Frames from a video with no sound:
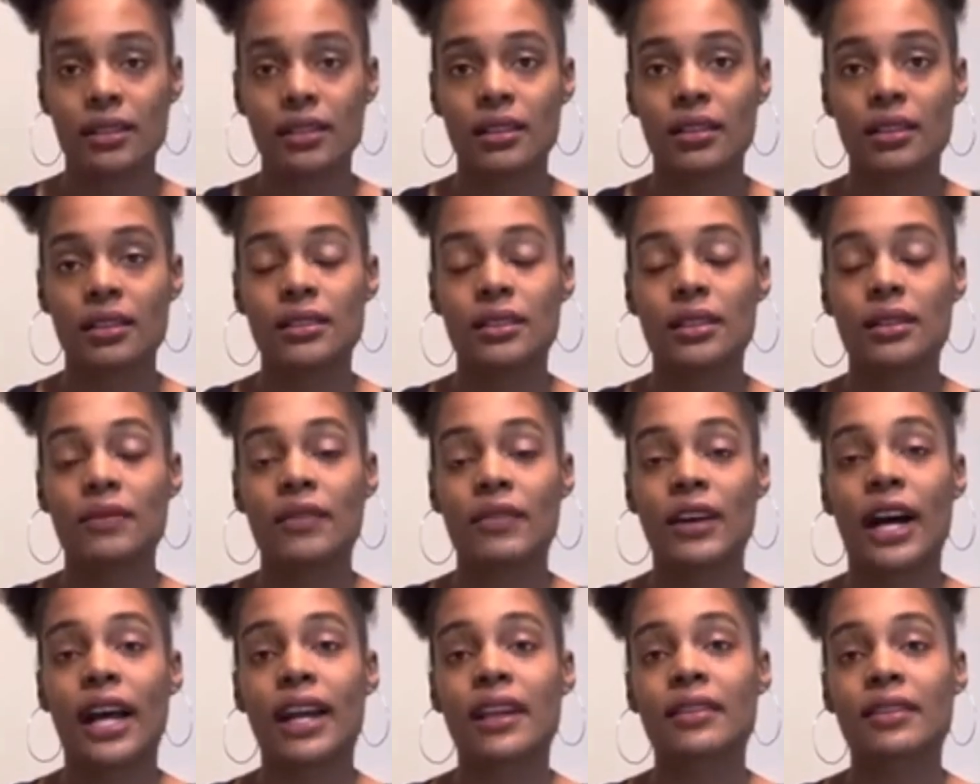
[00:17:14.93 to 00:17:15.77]

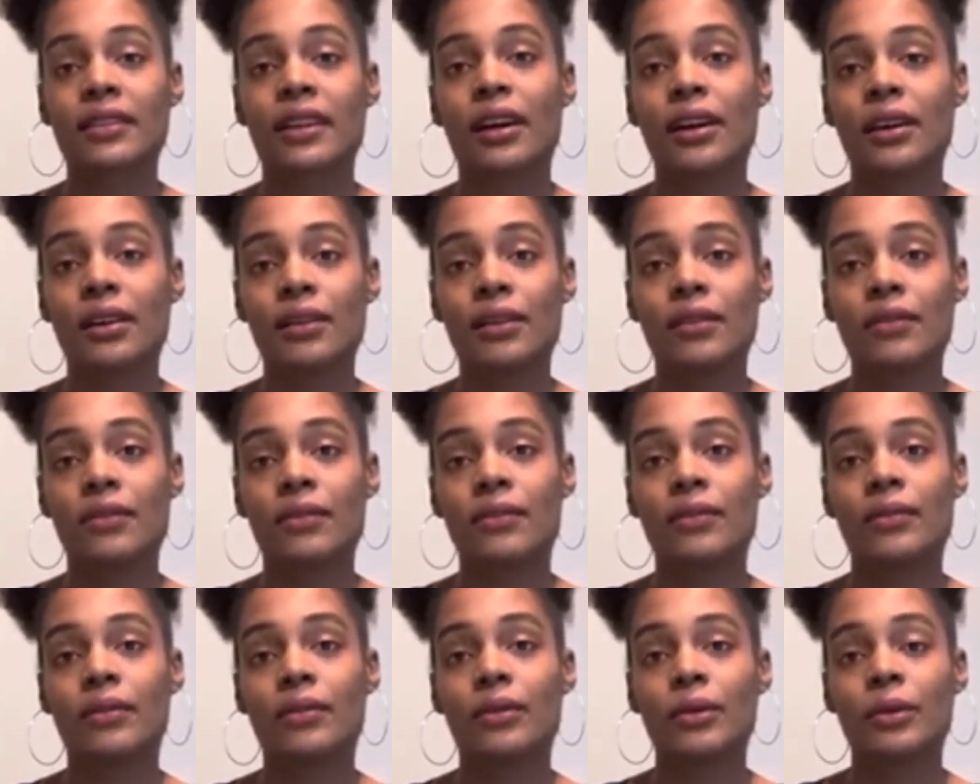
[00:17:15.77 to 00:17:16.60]
divine love,
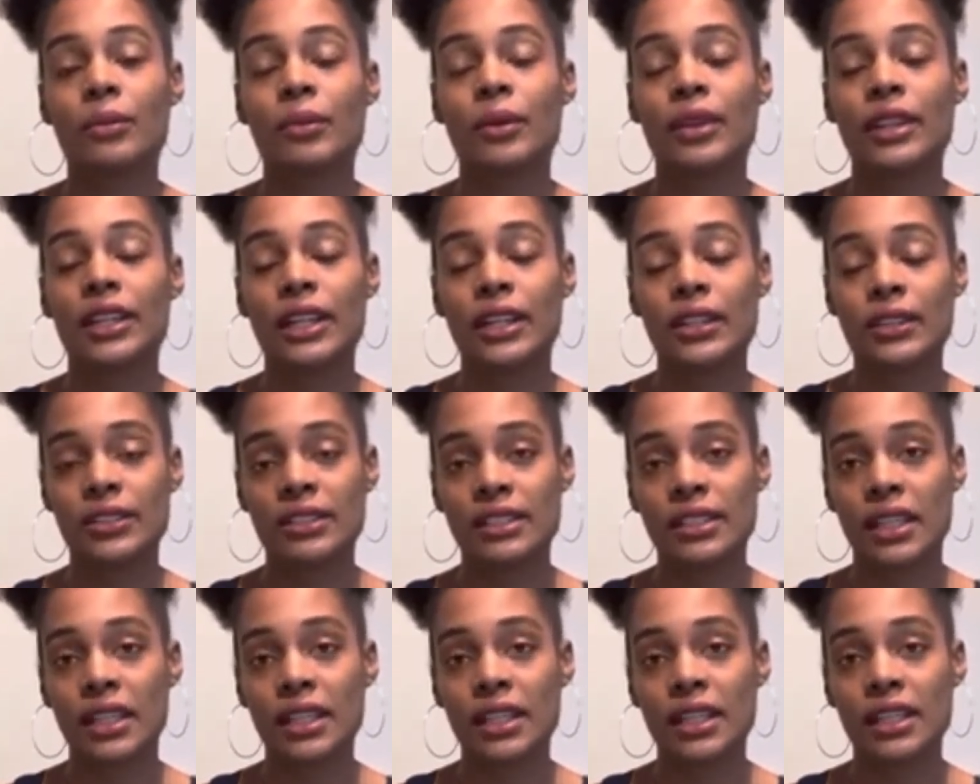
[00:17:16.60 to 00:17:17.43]
with the
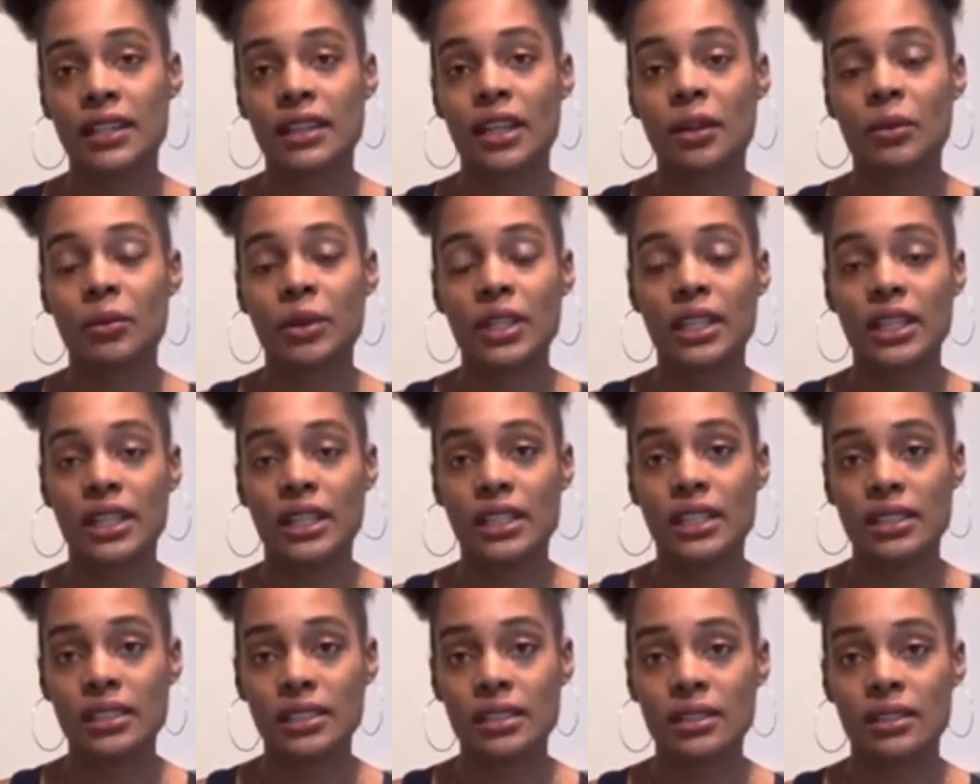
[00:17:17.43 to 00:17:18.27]
understanding that what
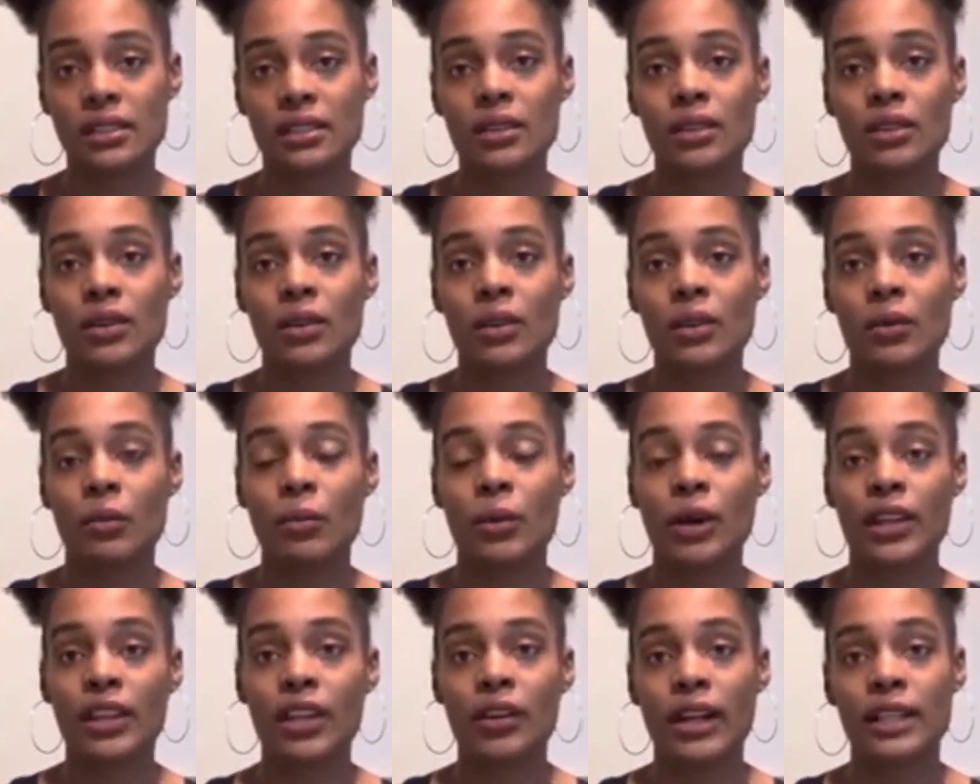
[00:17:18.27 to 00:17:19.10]
is,
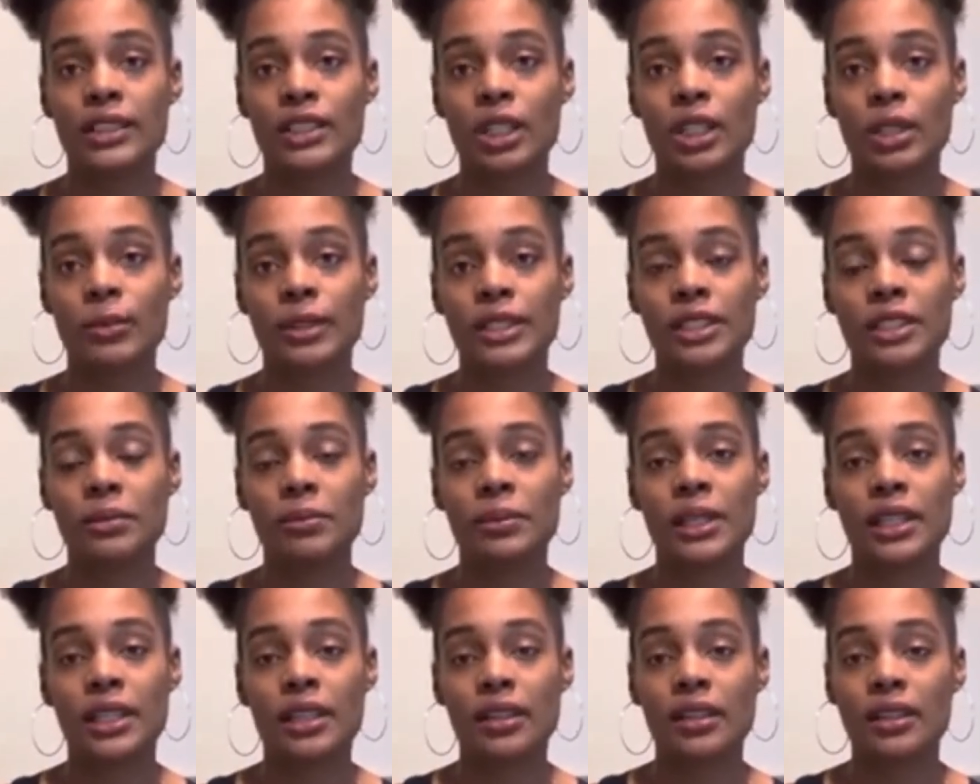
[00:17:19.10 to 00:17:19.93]
whether I term it to
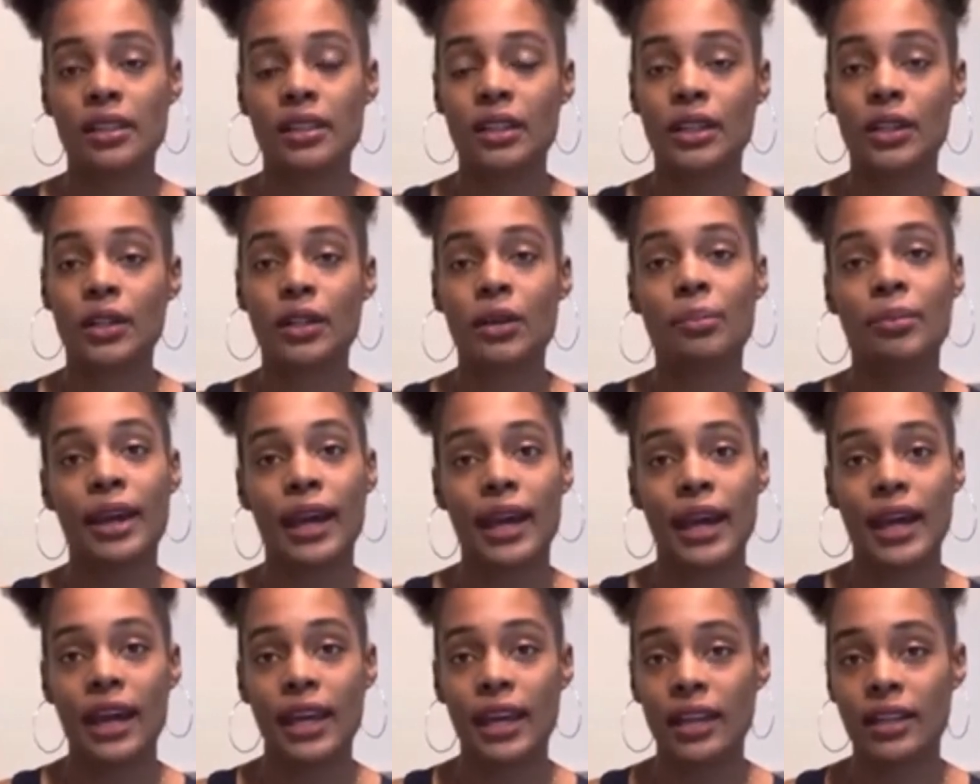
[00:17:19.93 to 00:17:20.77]
be good or
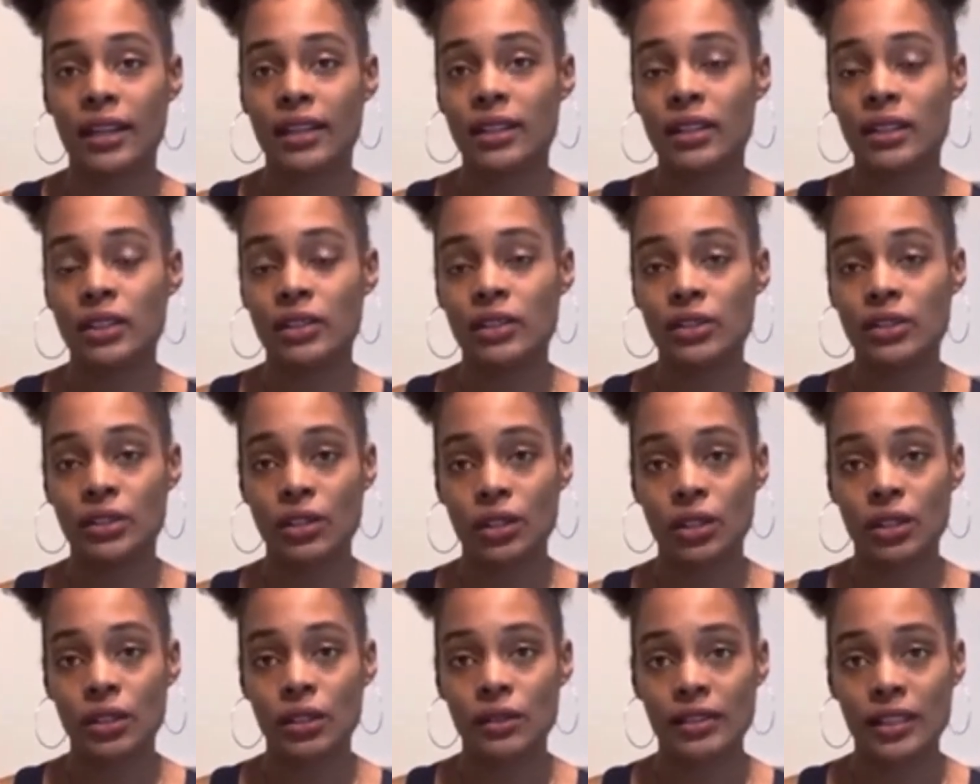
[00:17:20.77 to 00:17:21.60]
bad,
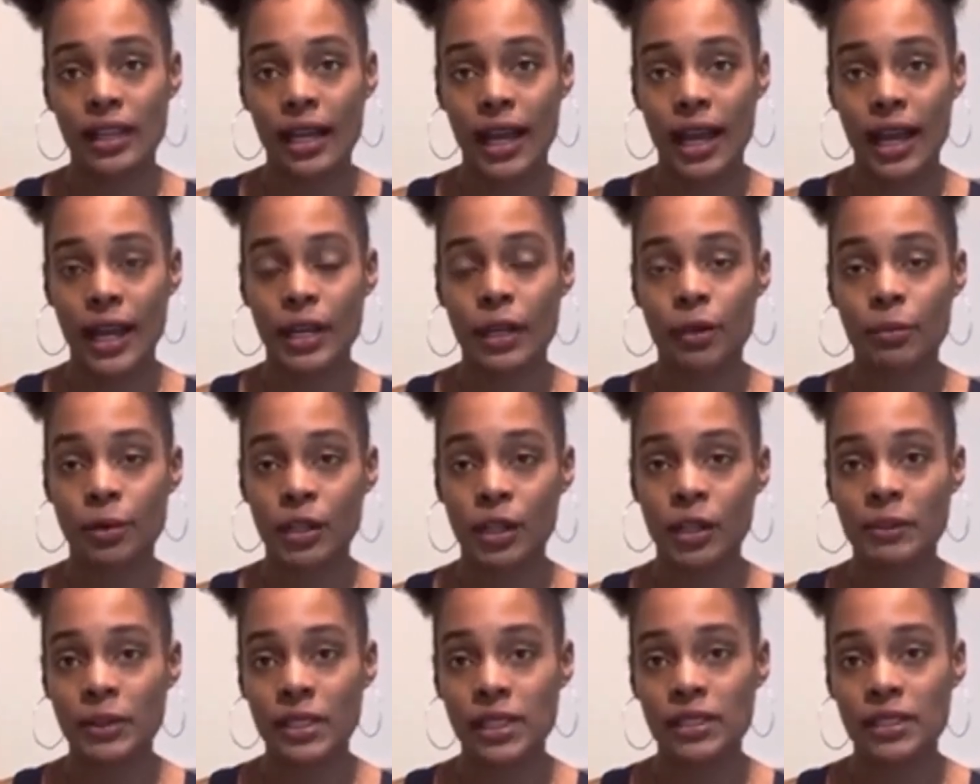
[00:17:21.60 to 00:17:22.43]
serves a higher
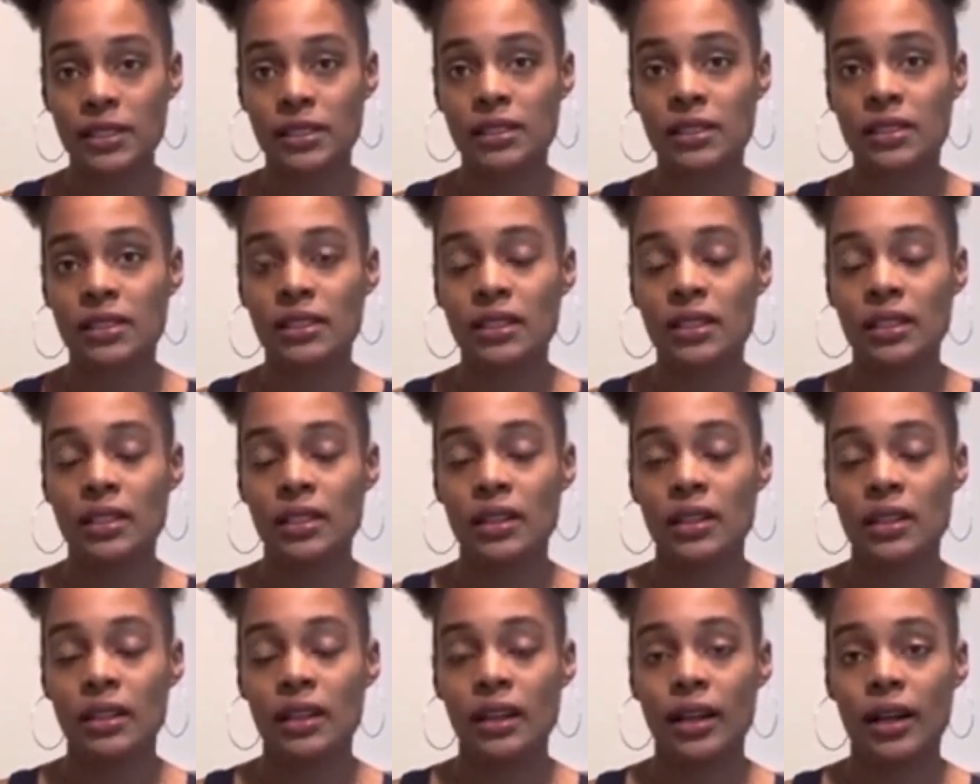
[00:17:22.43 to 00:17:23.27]
purpose
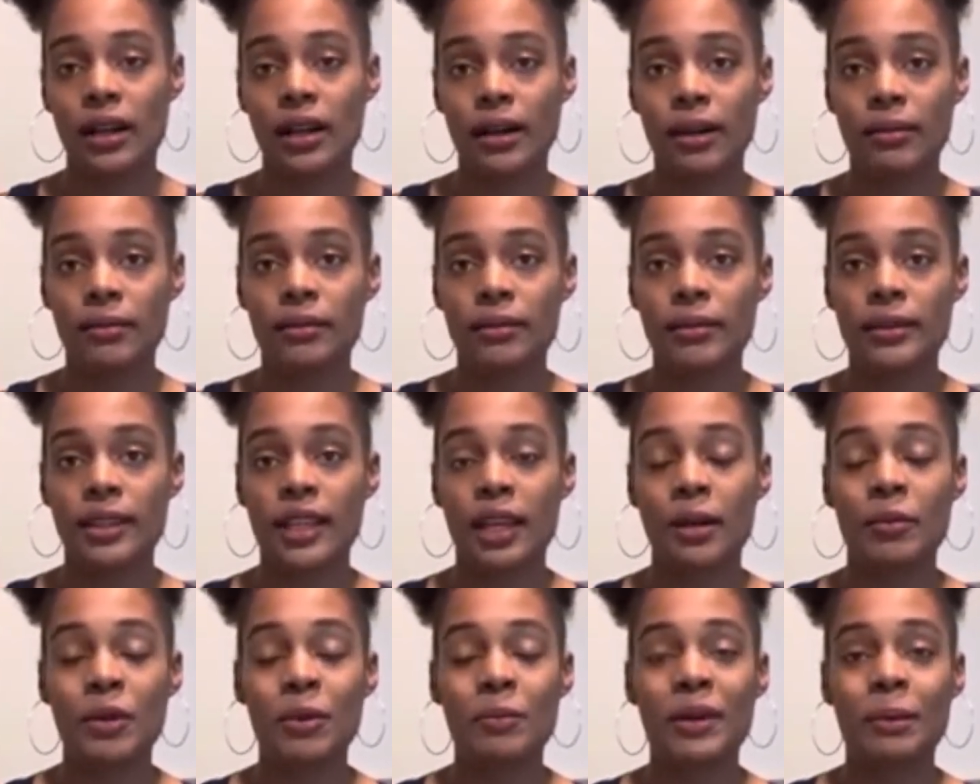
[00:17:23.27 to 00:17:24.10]
that
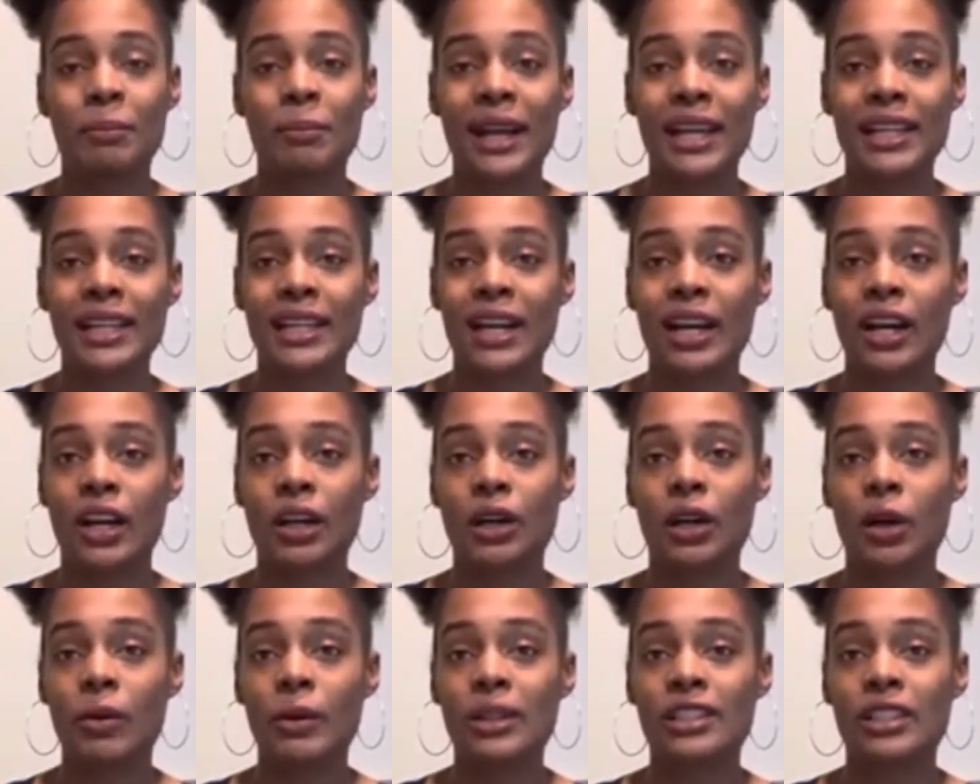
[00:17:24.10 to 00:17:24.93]
we might not
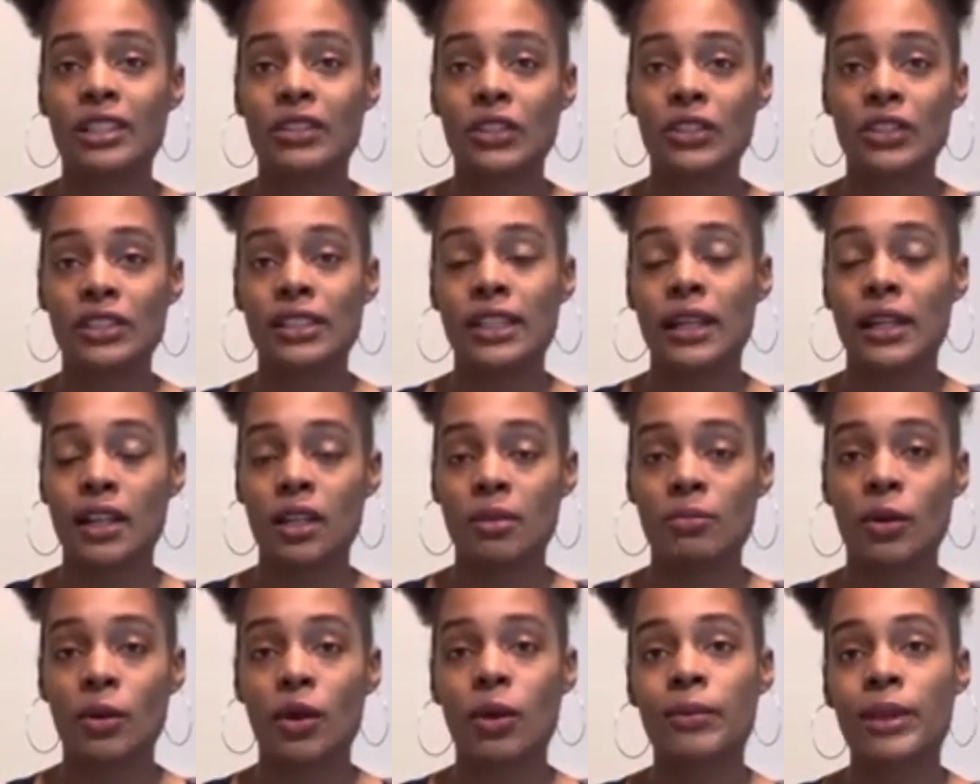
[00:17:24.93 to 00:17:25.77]
always understand in the
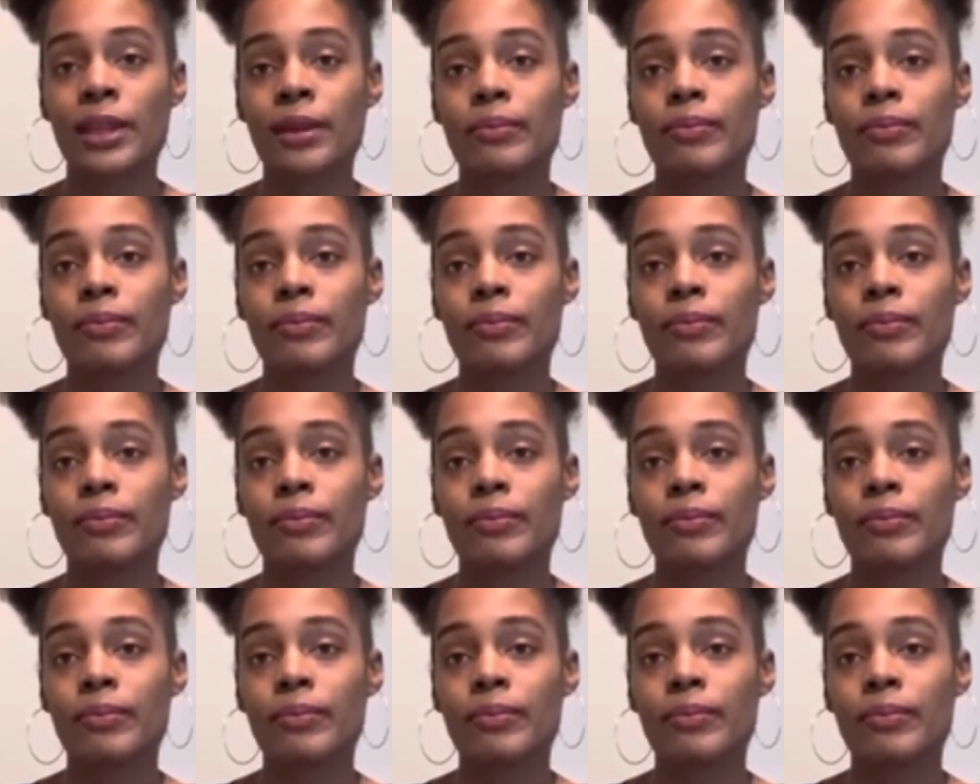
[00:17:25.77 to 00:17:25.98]
moment,